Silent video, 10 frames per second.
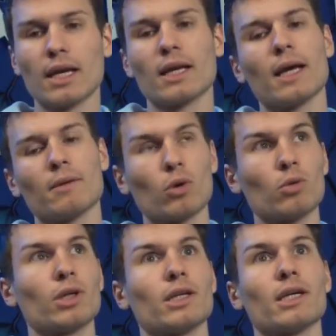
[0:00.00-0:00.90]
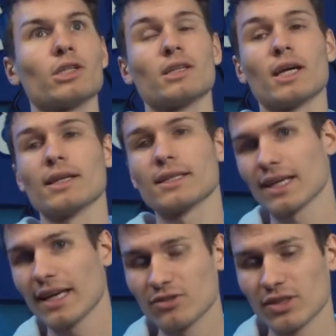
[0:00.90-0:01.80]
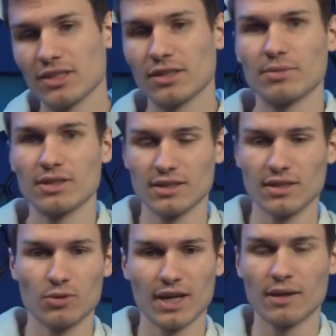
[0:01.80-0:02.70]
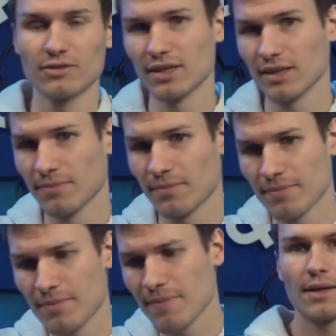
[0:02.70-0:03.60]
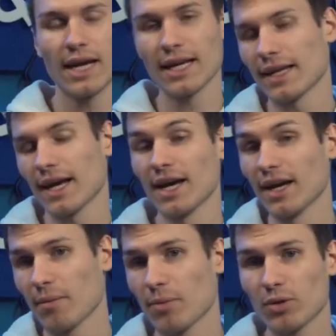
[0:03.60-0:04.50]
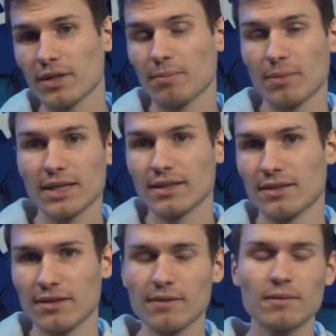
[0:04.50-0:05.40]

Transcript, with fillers: And I have already digitized the electricity meter that we have here. It has an IR port that blinks.